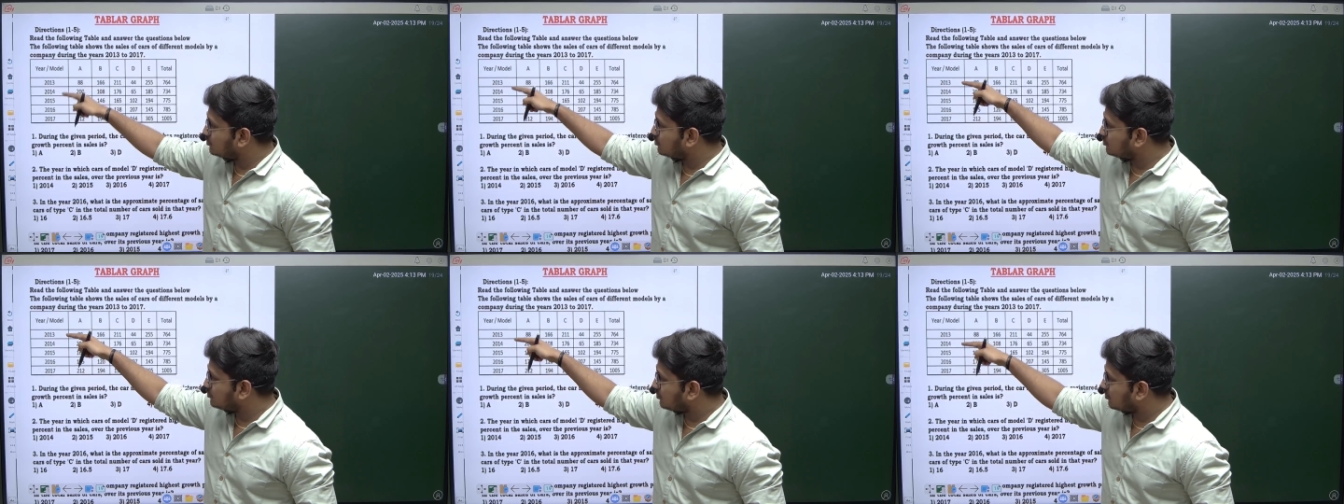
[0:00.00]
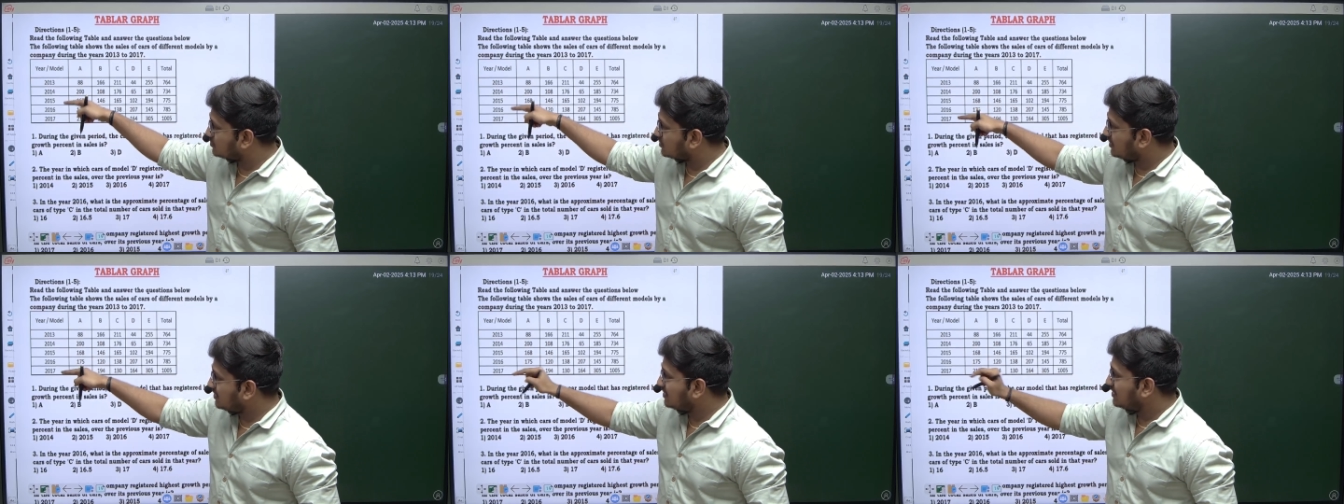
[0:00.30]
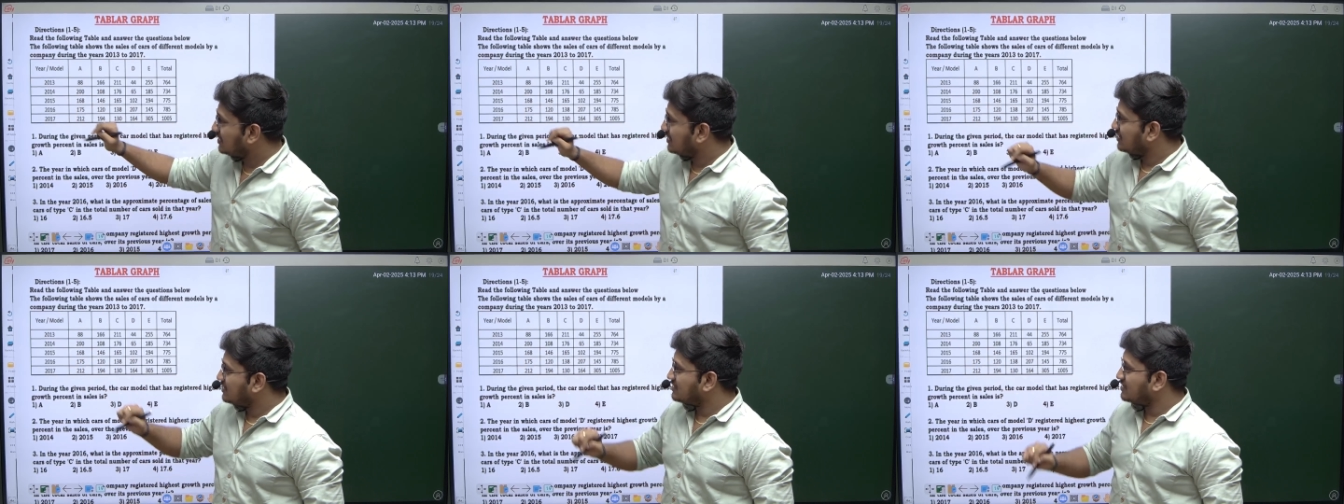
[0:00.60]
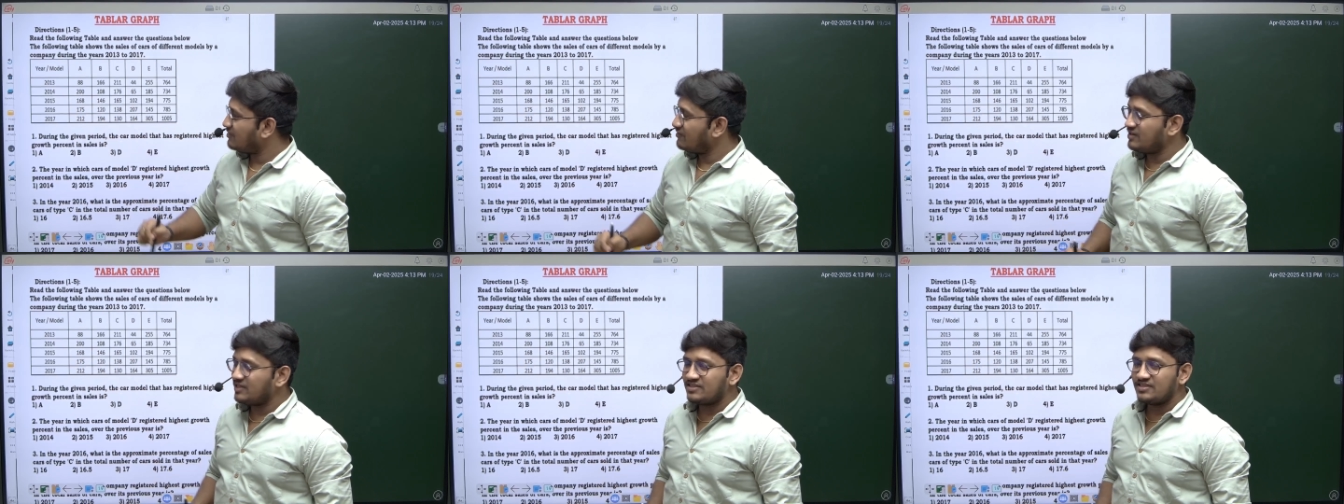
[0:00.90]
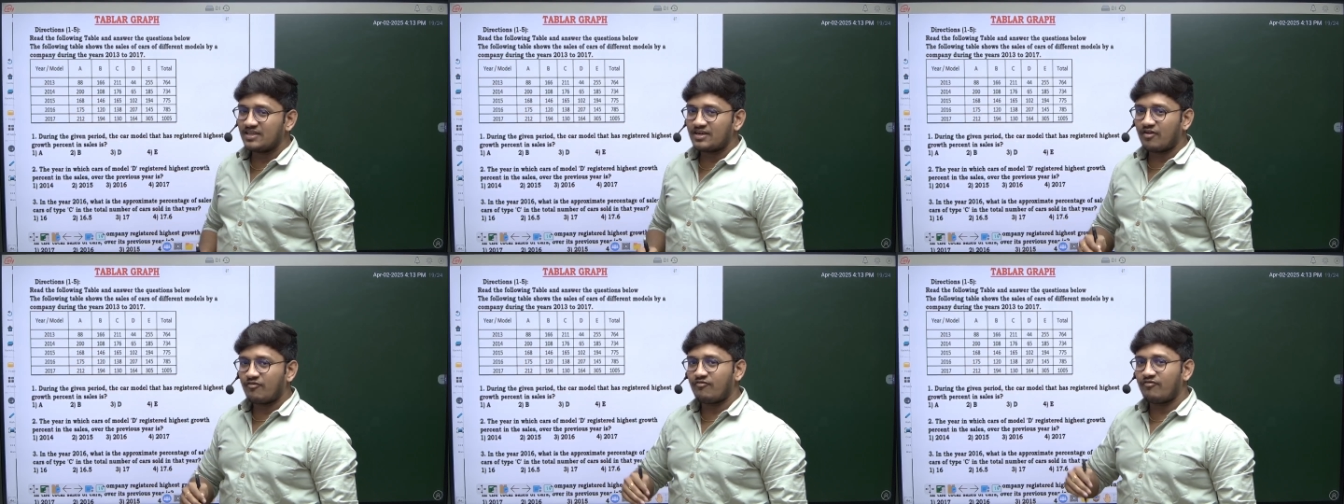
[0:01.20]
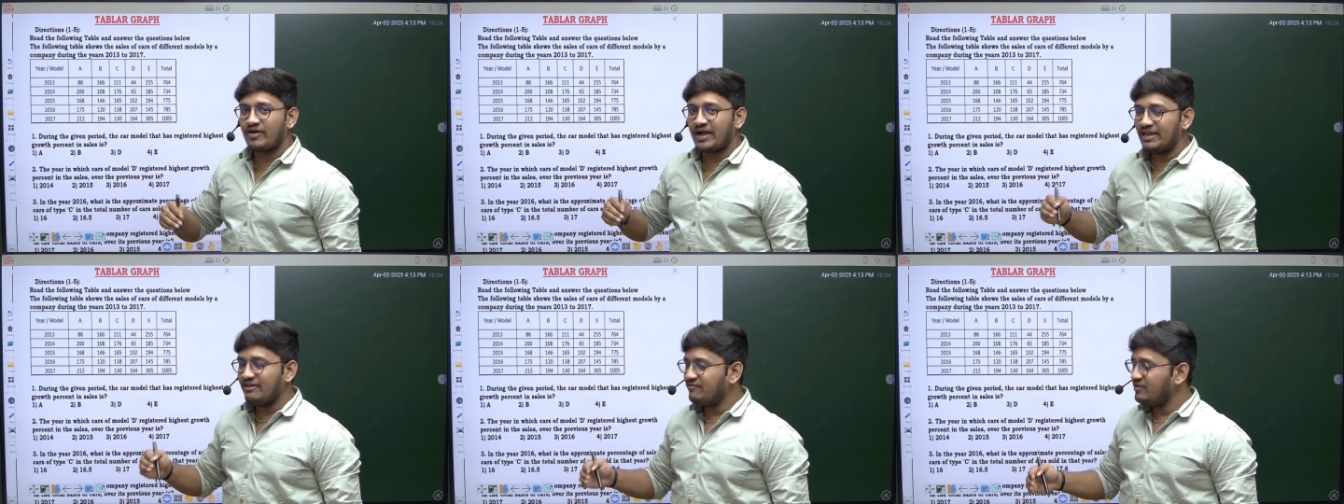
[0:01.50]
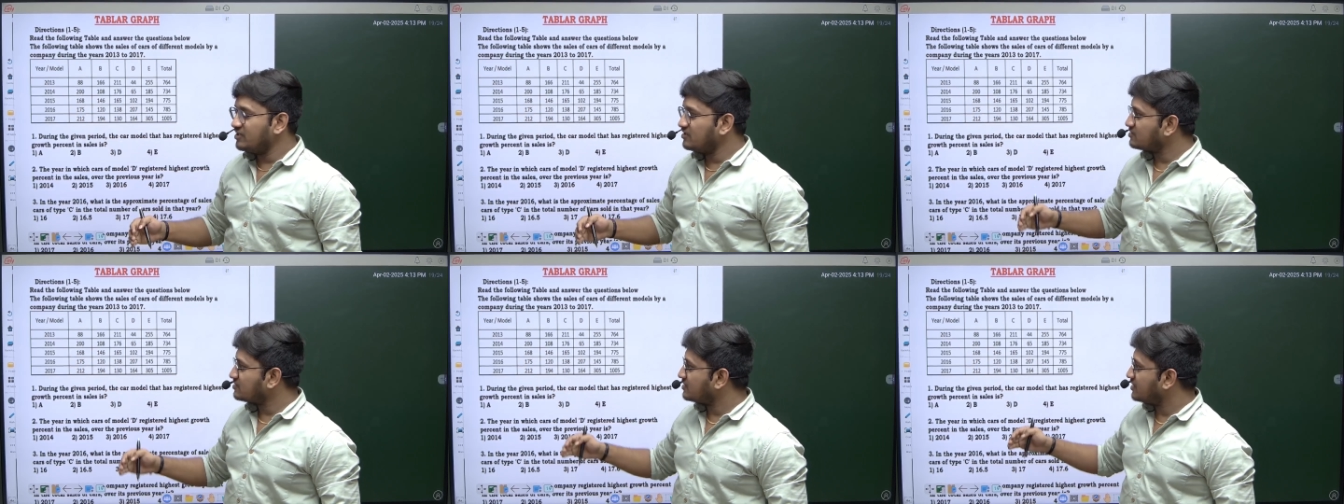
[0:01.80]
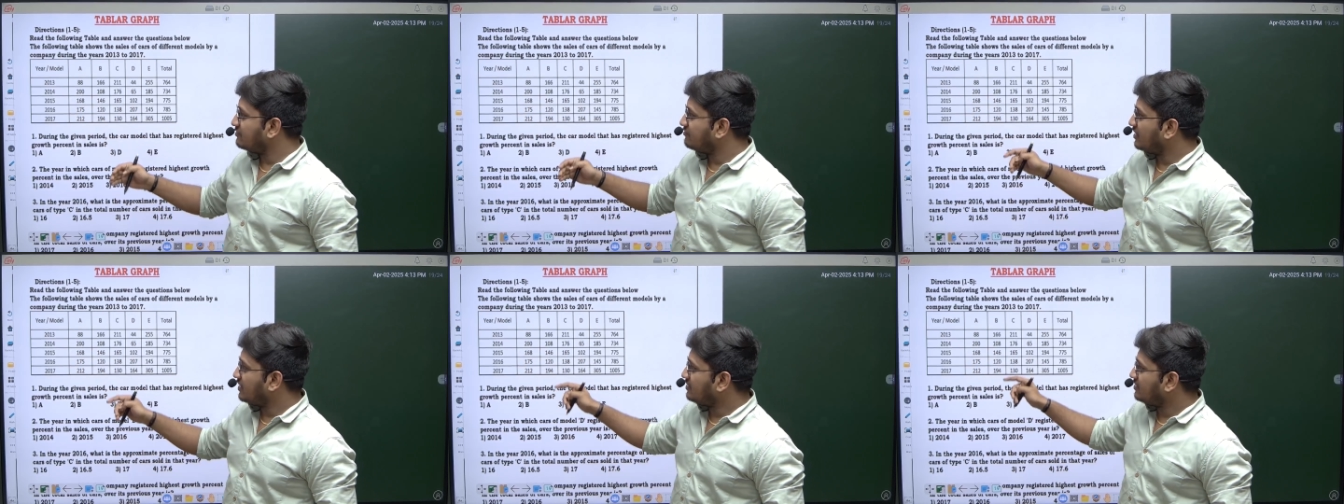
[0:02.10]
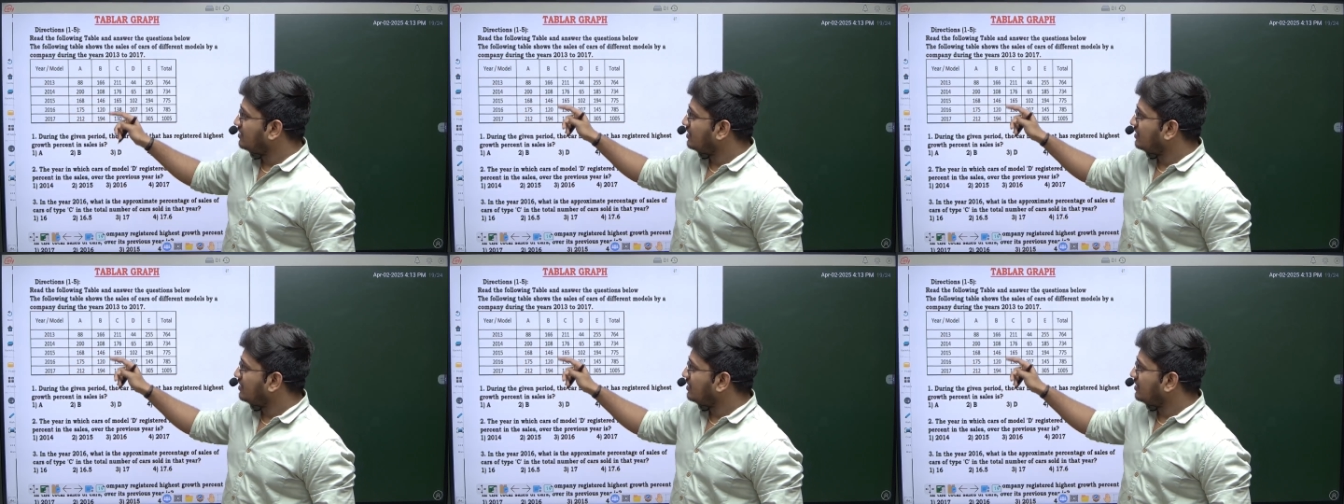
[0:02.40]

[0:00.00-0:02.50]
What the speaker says: 2017, there are 5 years given,